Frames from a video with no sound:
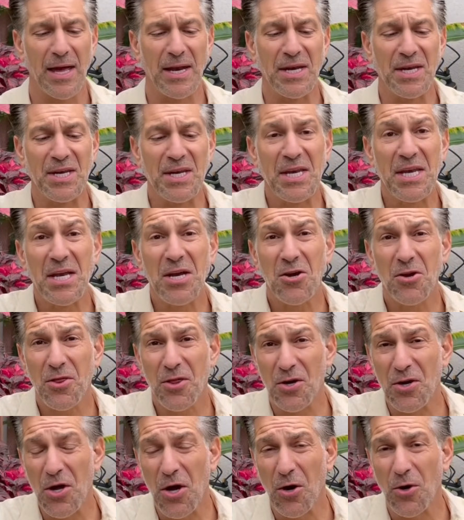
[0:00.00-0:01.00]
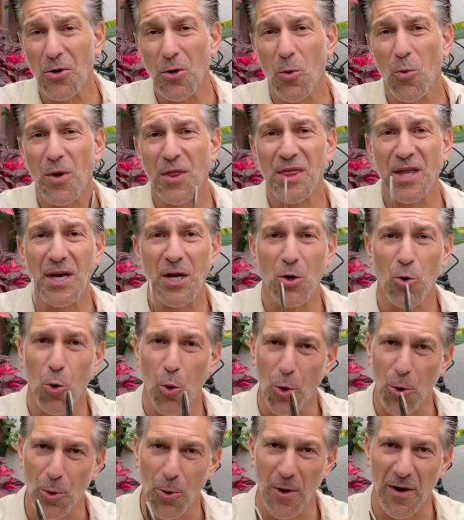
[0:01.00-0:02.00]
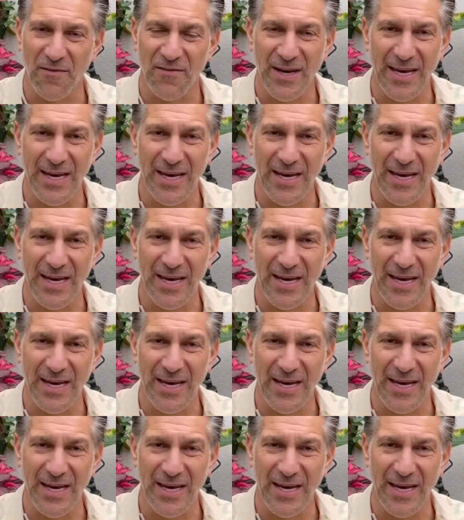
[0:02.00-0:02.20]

near the node within a quarter of